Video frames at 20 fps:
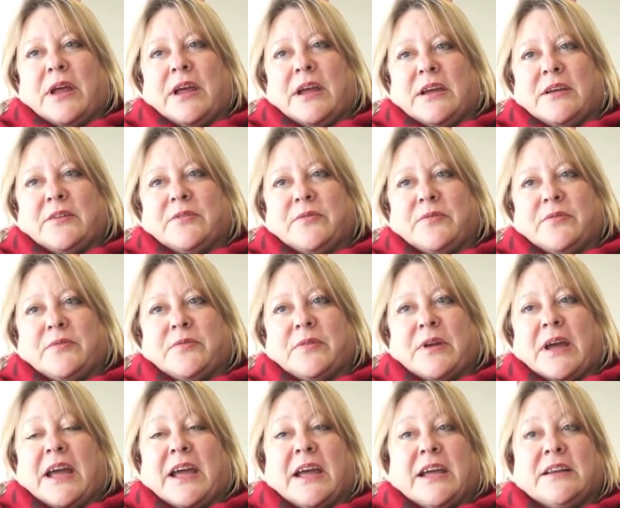
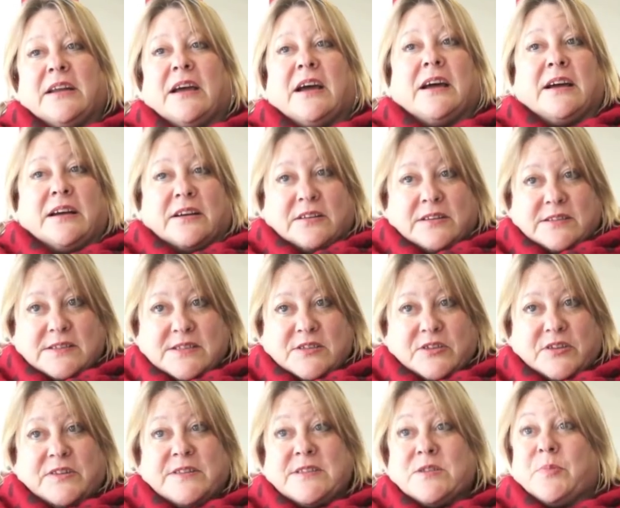have had our uh,
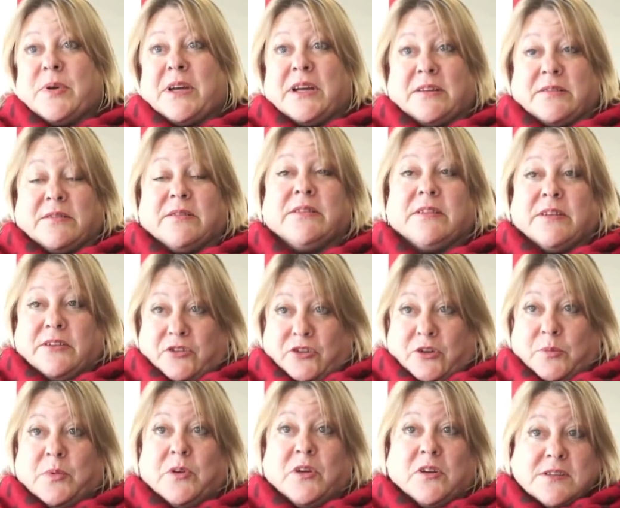concerns about the
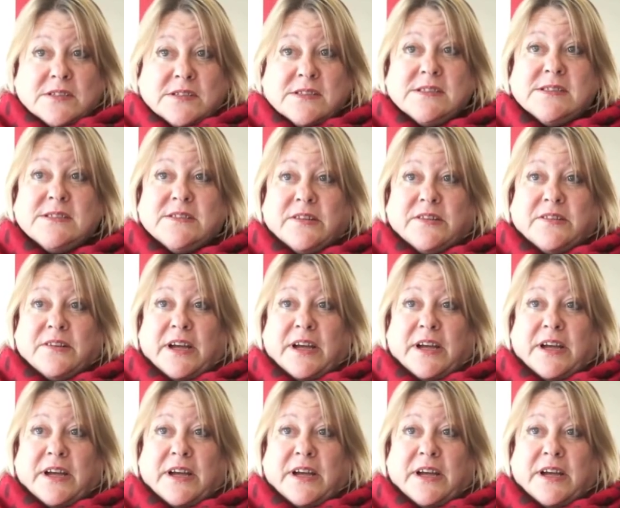job losses to